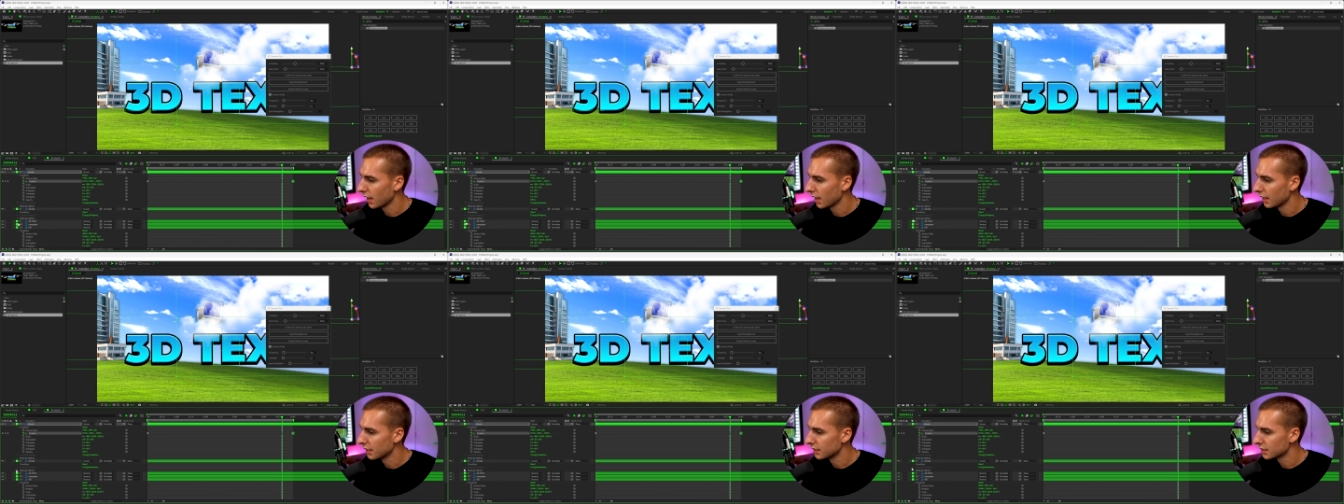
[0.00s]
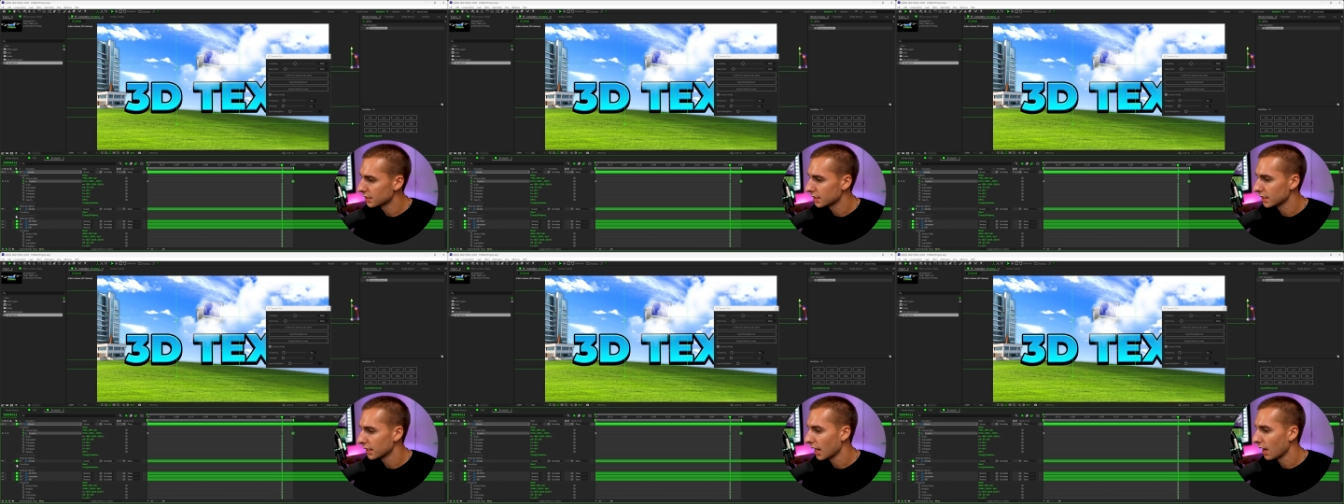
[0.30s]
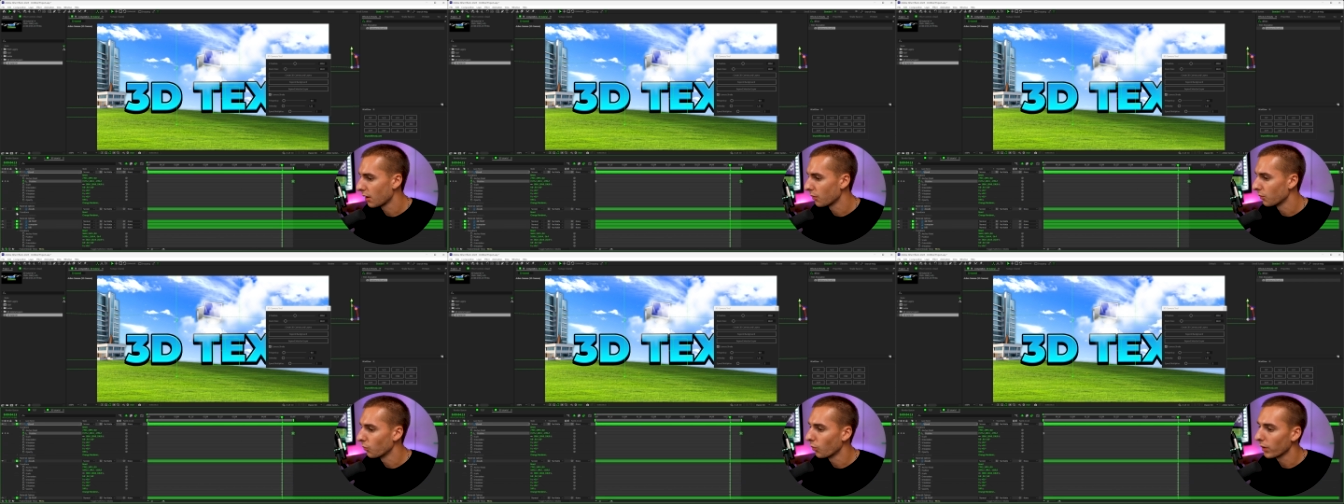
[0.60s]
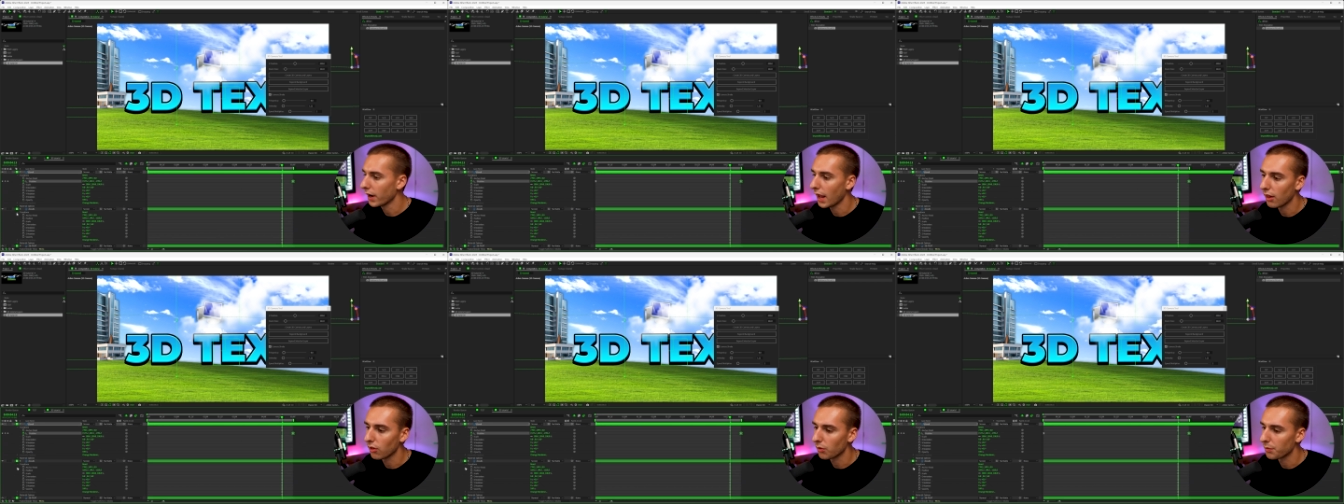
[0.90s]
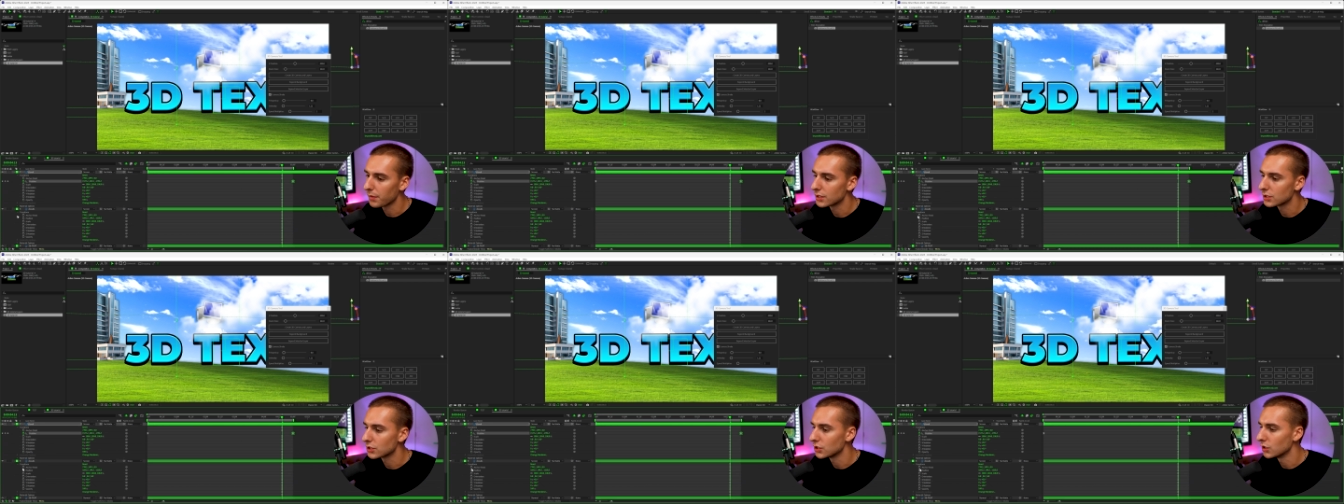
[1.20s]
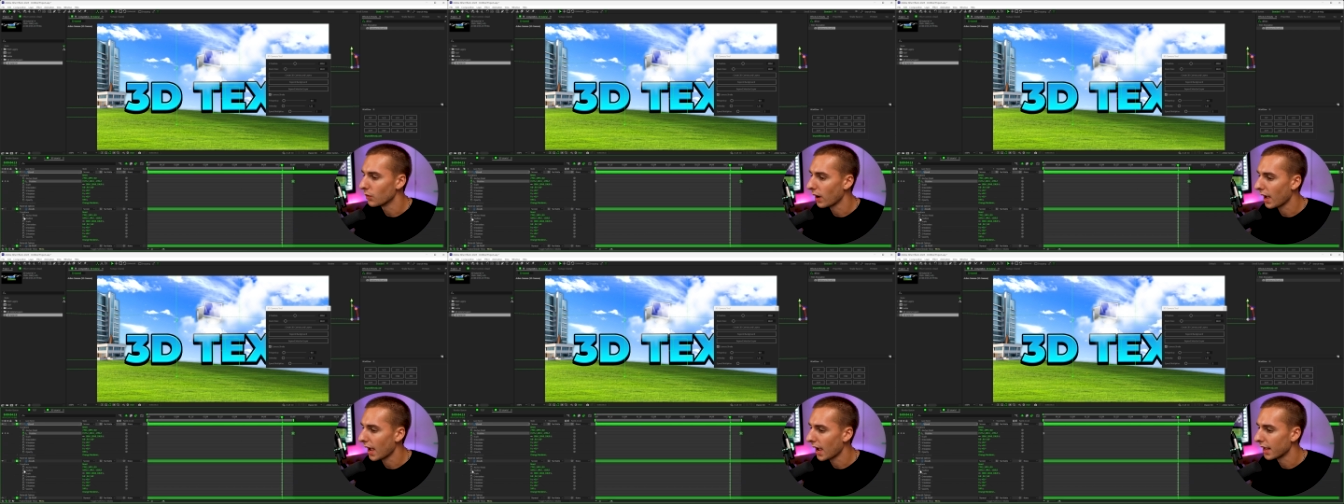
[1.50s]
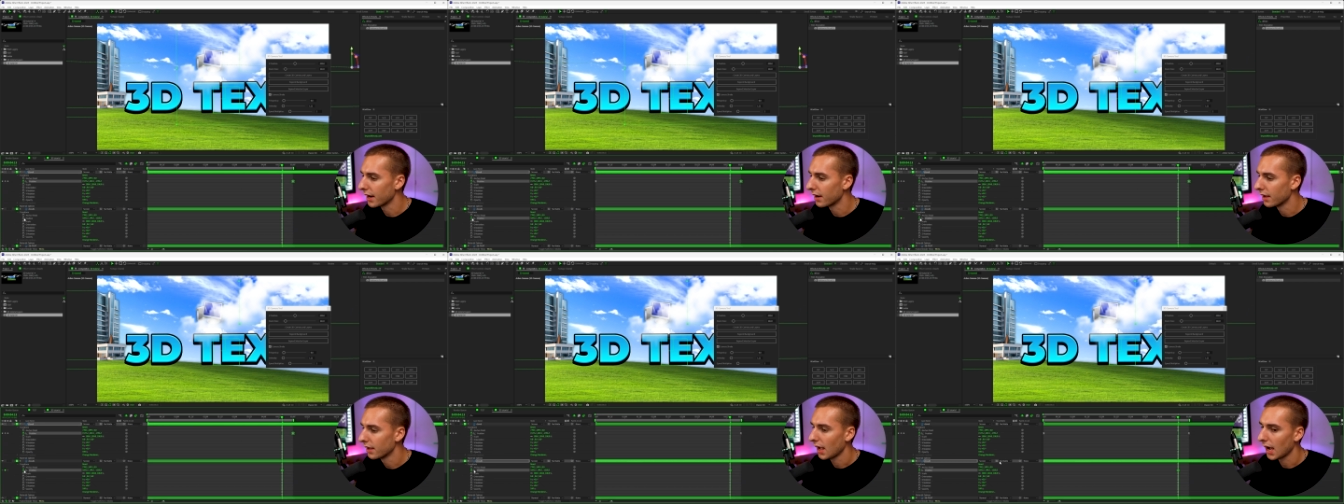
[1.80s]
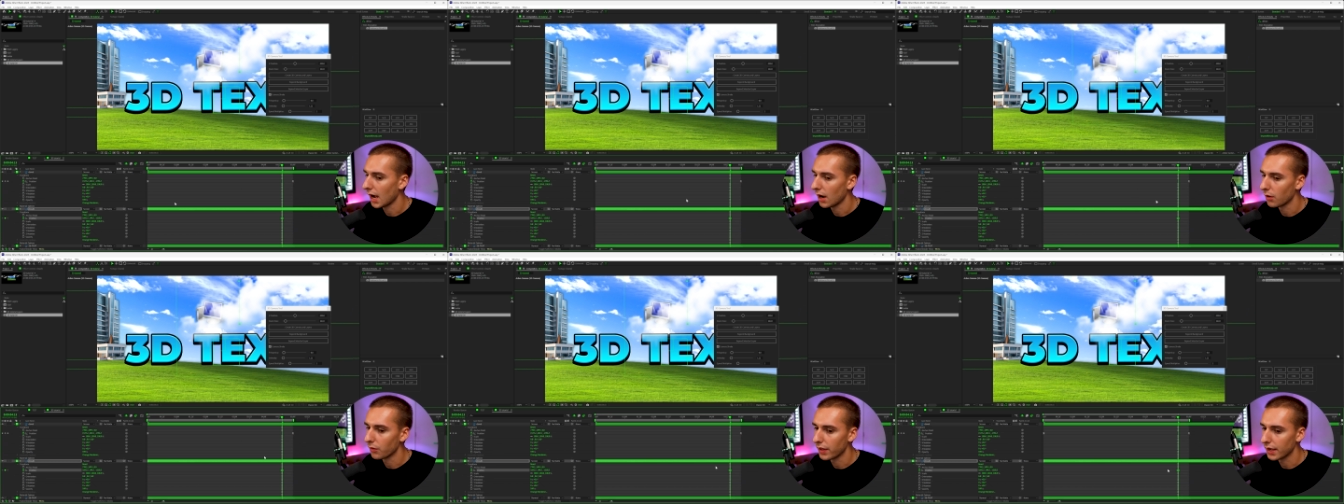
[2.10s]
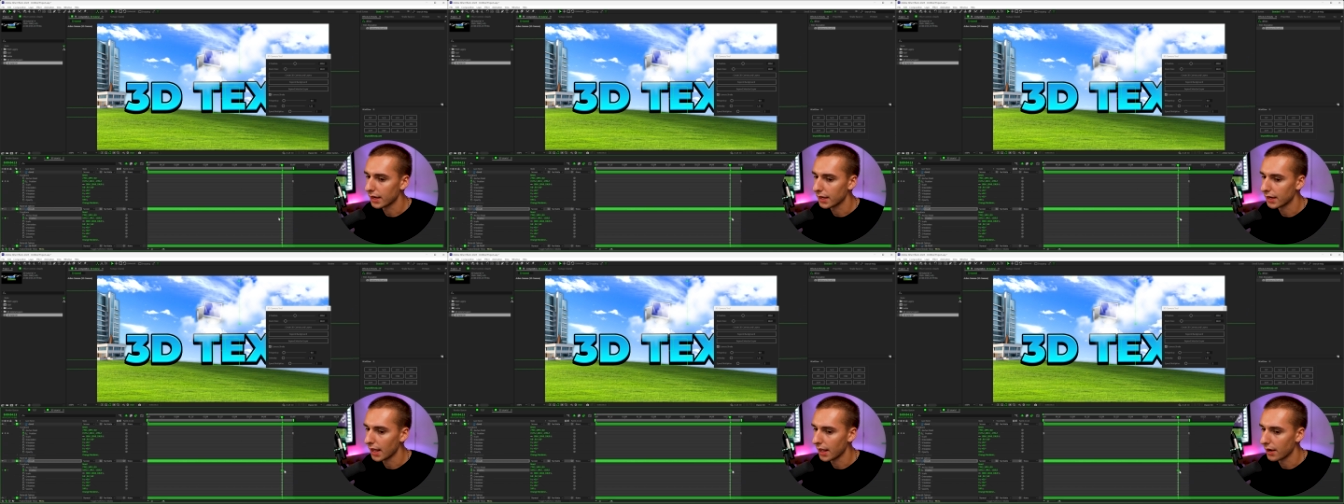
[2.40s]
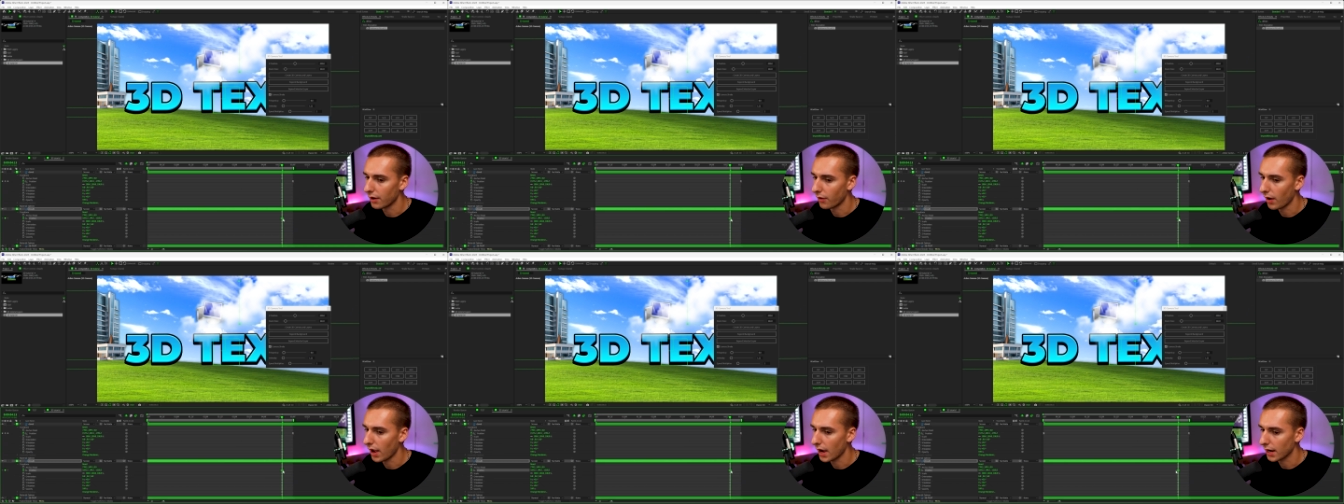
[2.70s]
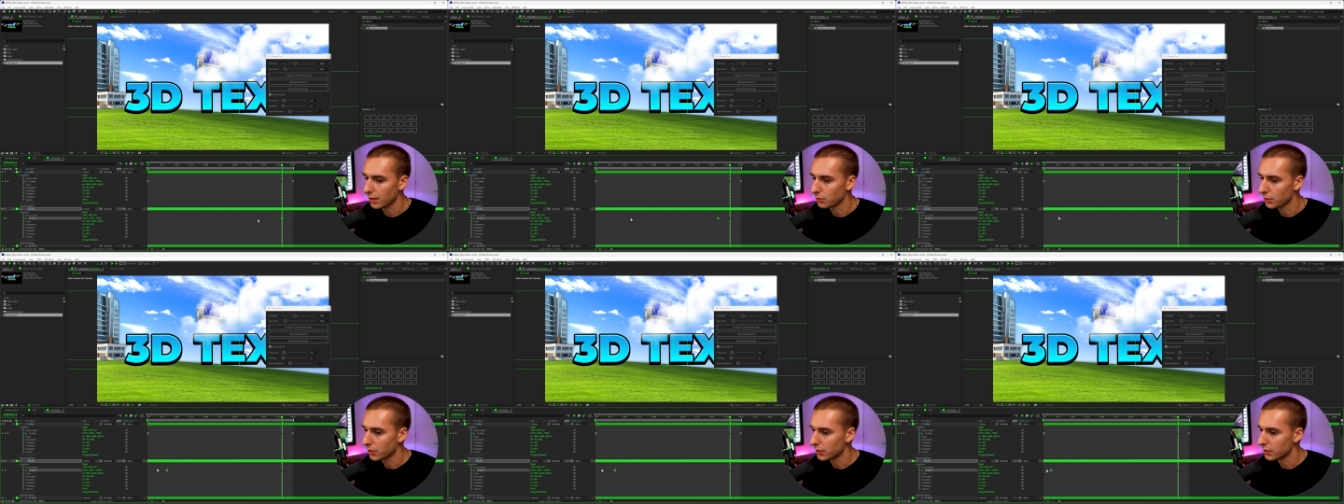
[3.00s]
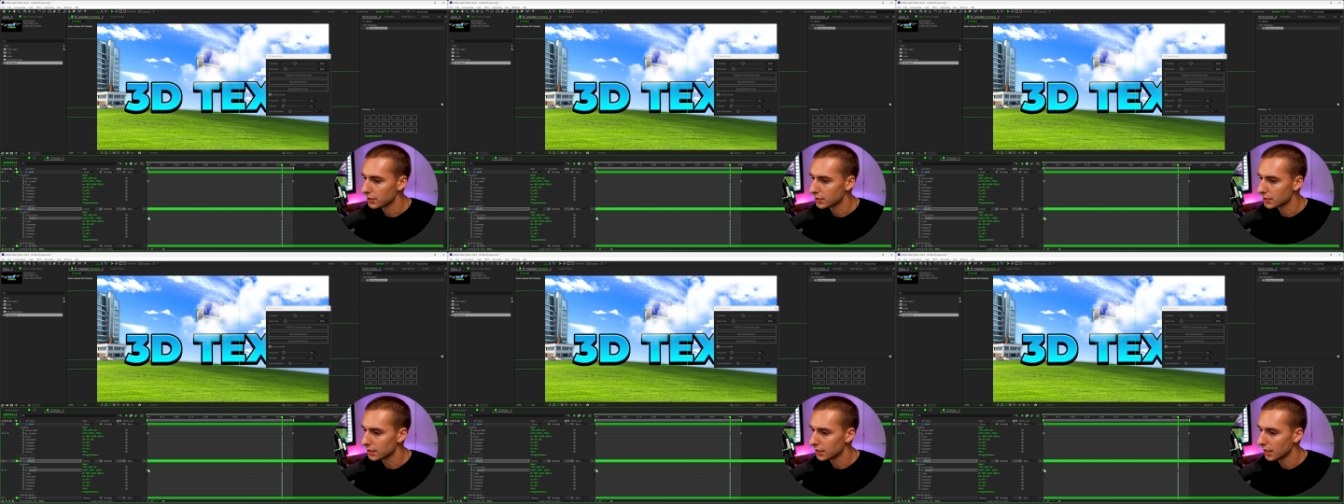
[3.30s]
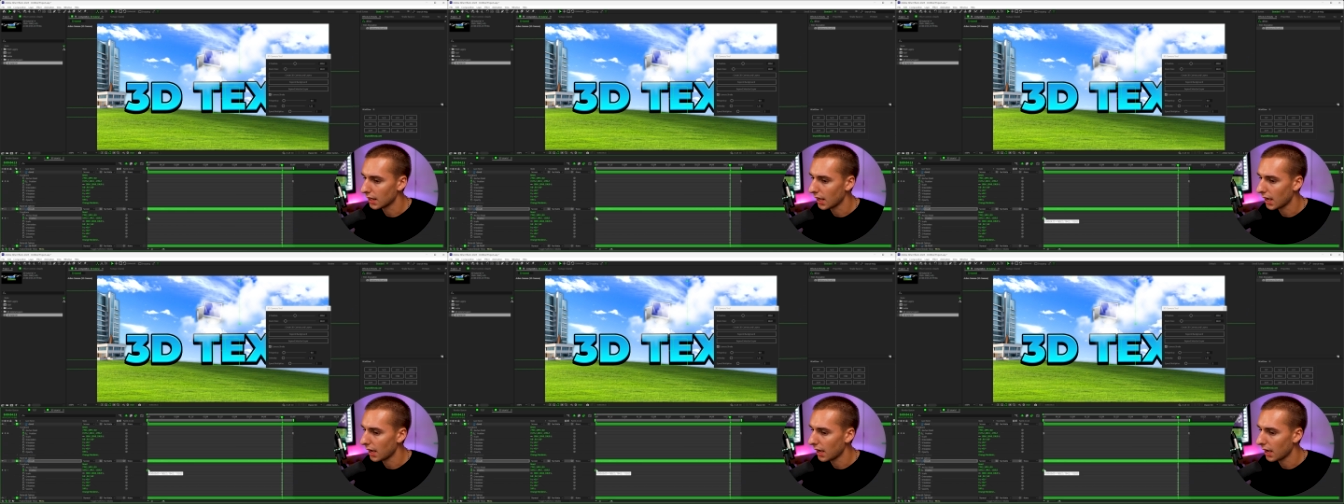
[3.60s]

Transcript: and seeing how what elements you add, how they can interact with your scene.